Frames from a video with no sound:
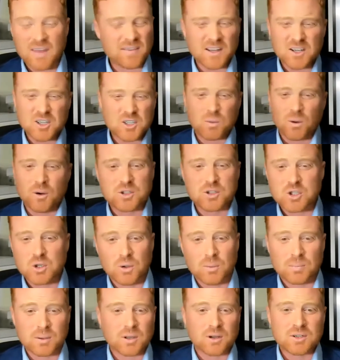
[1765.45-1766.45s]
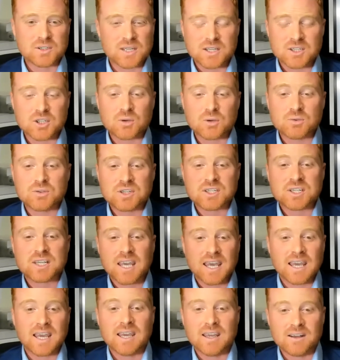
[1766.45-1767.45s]
they just won't do it because they're so
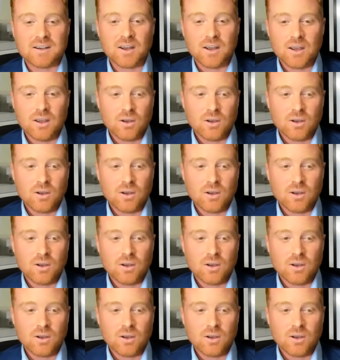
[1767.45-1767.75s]
scared